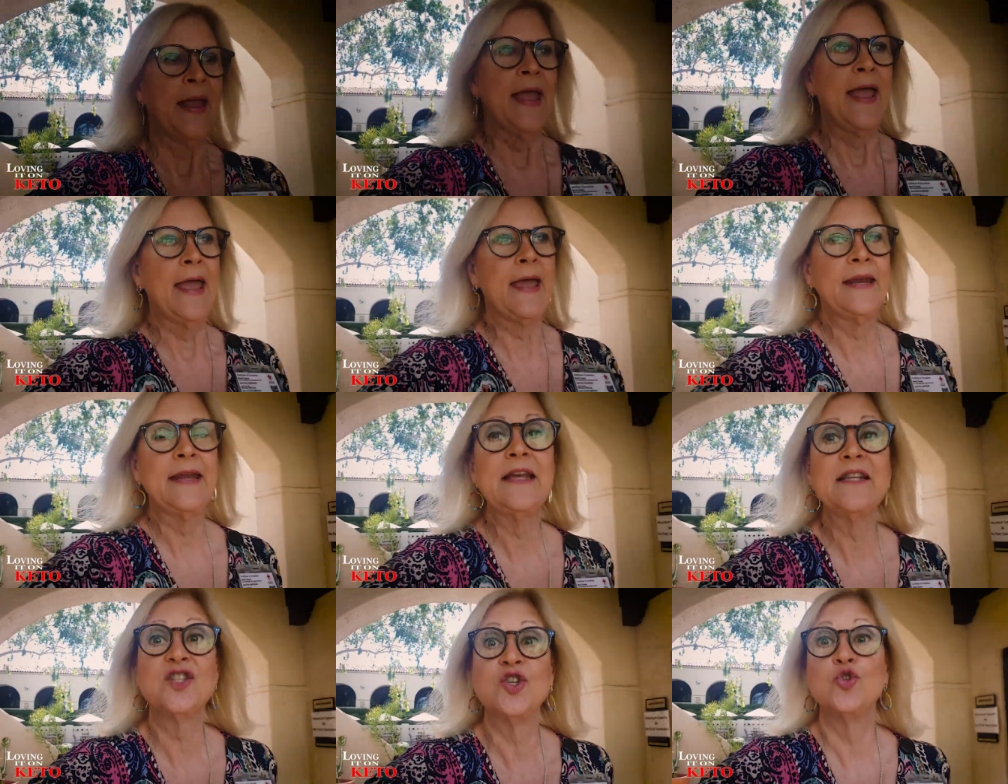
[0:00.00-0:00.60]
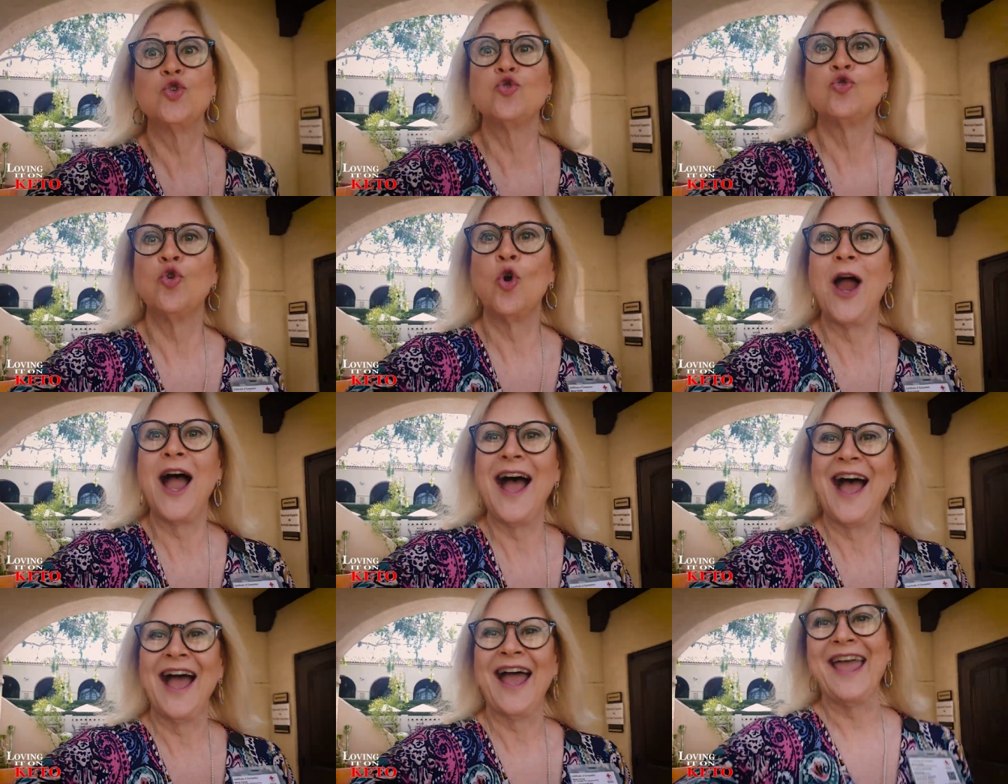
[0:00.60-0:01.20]
And it's
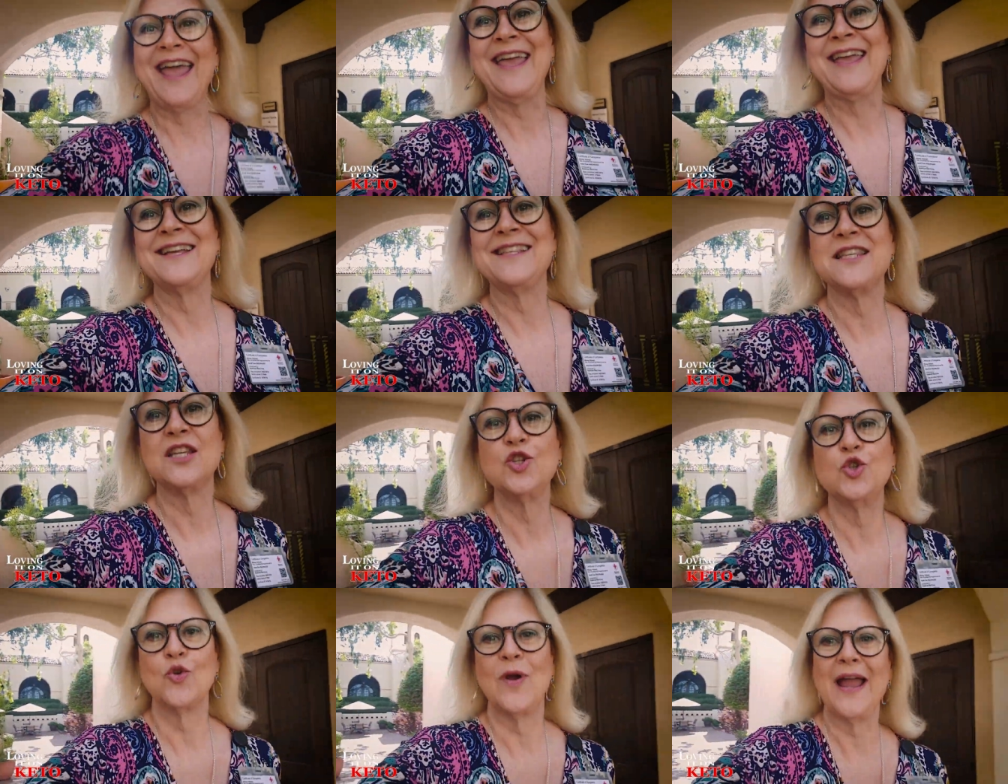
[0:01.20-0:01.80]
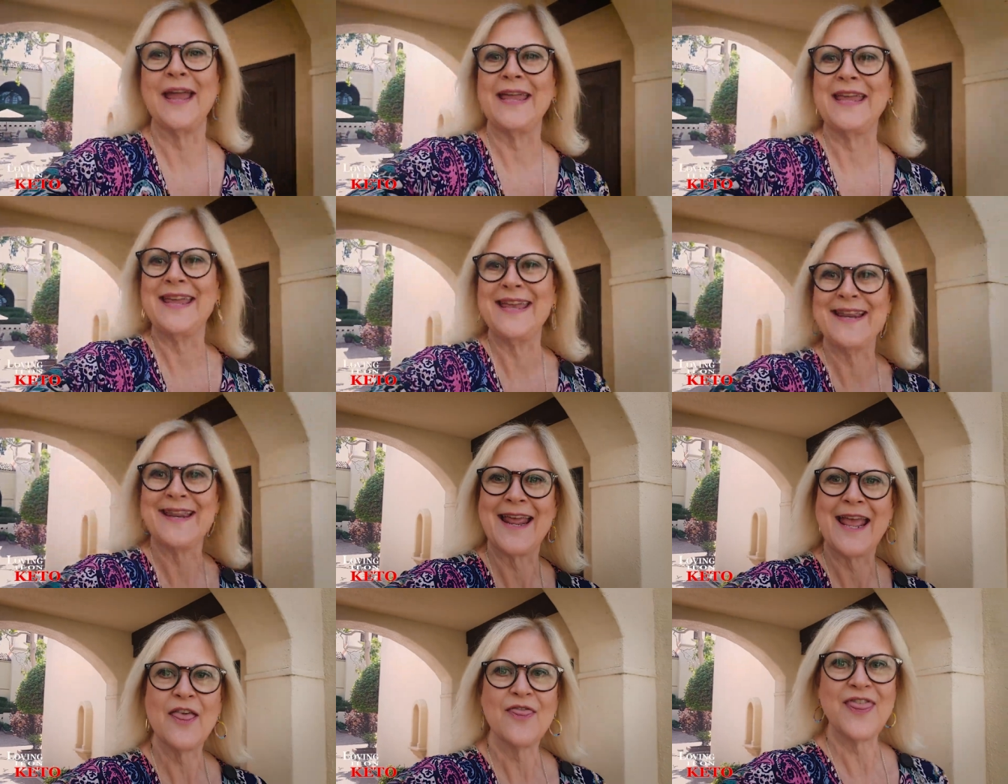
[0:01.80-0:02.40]
dry, it's a dry heat.
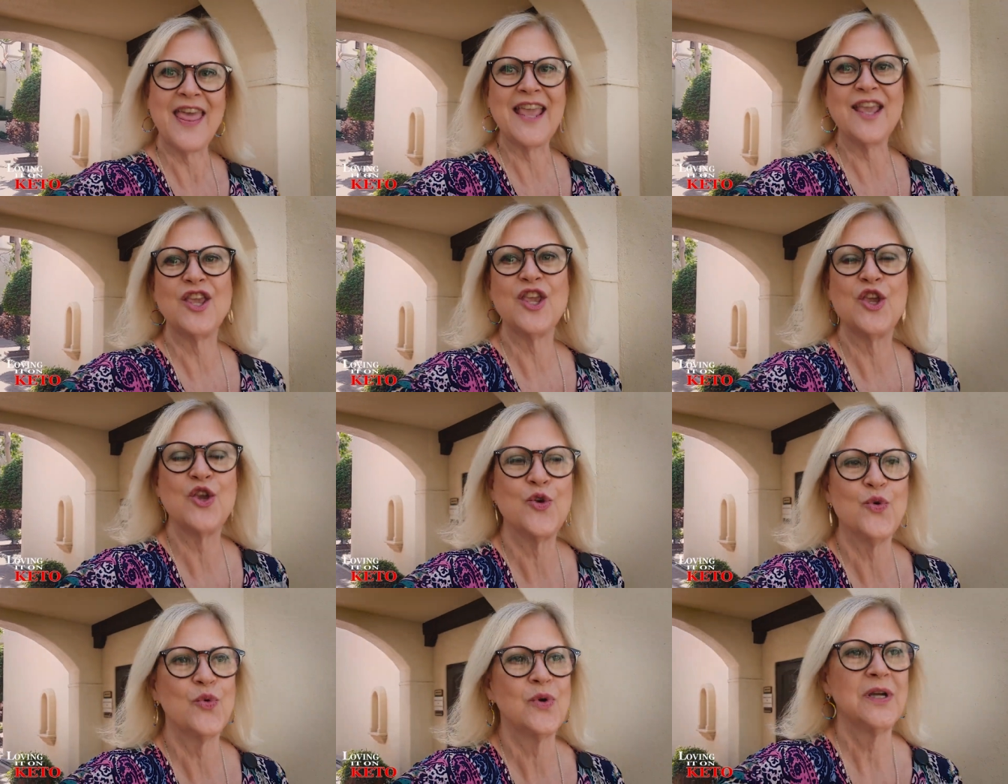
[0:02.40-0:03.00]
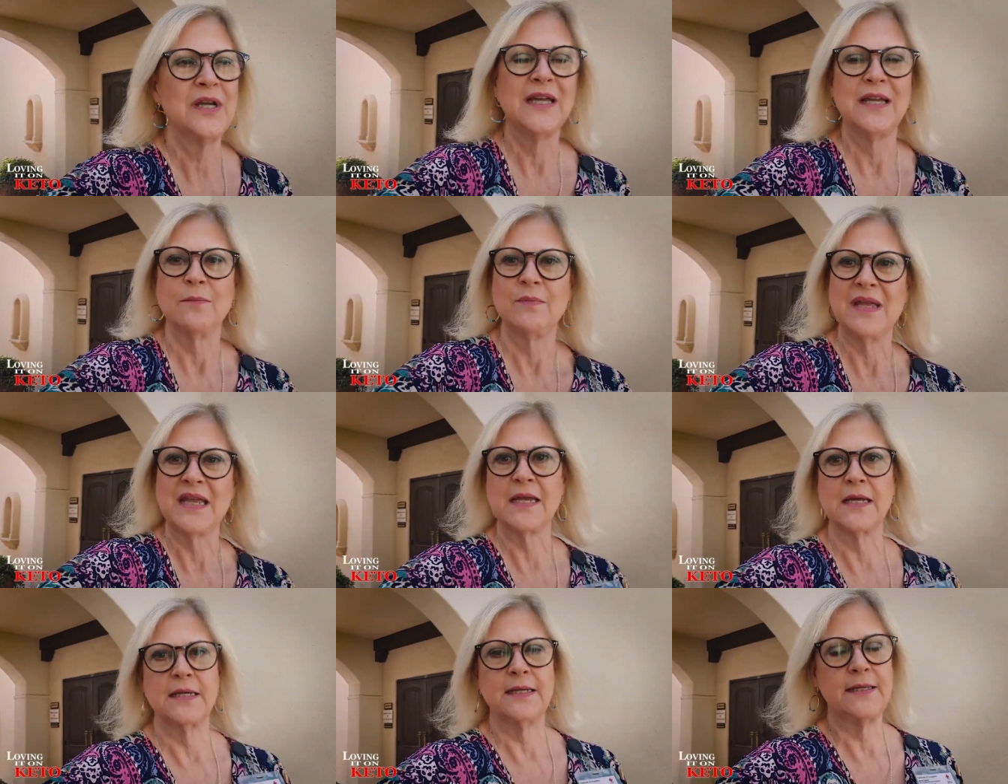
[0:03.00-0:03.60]
Thank you,
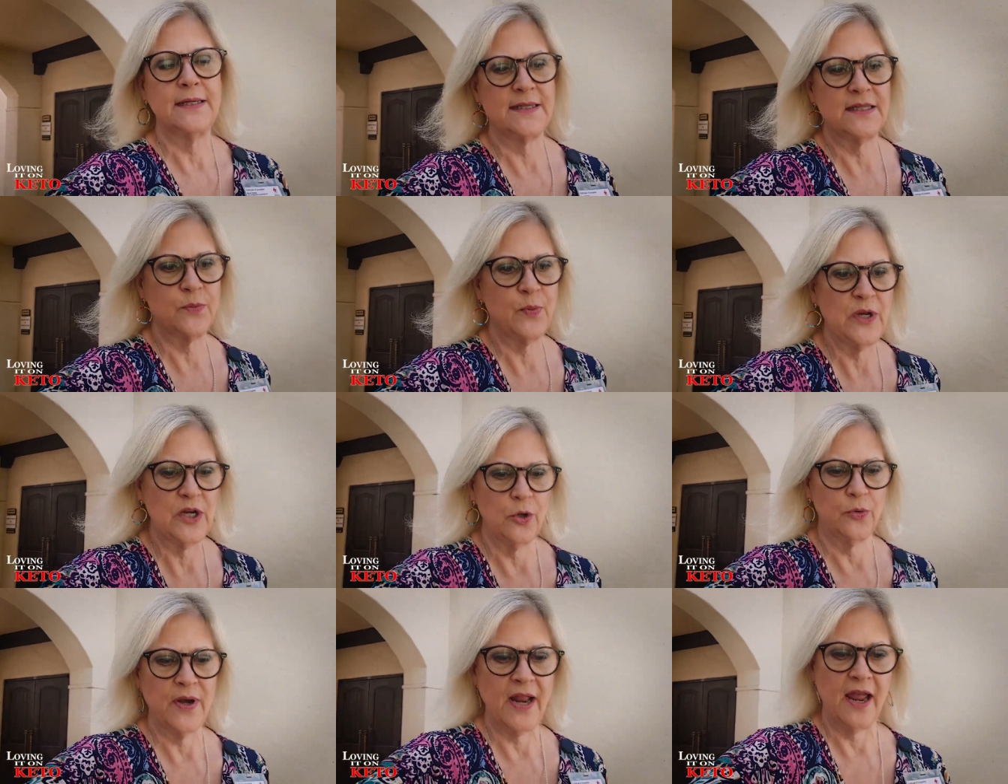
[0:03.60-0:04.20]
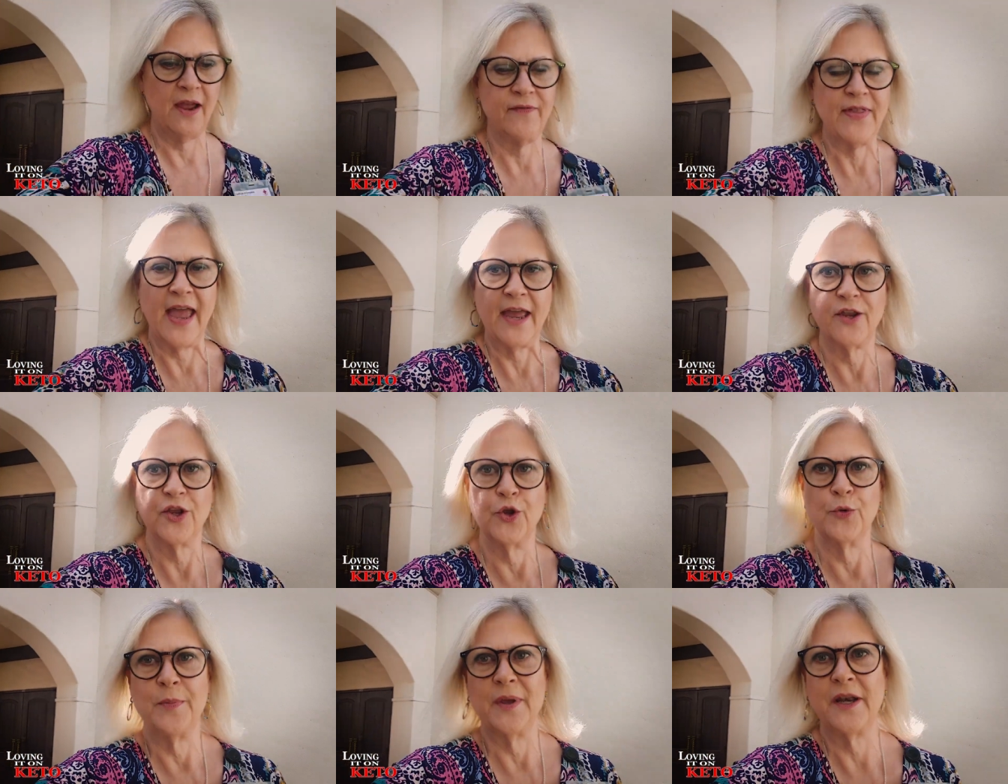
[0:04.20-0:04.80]
because we don't have that
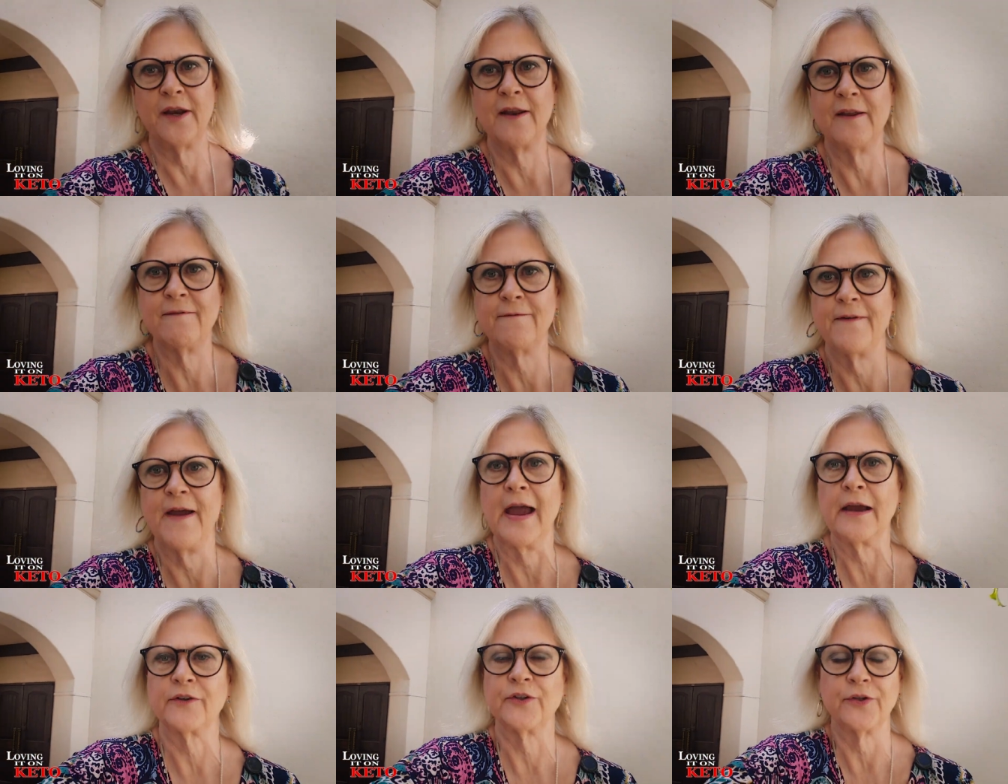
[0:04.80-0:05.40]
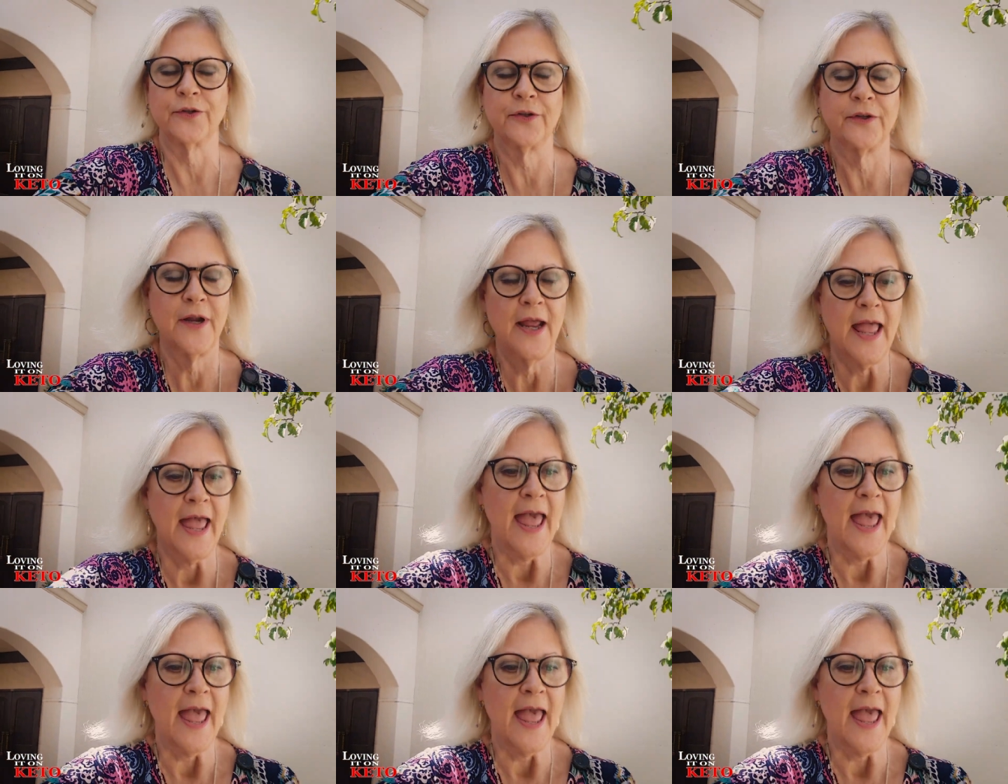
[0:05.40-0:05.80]
humidity factor.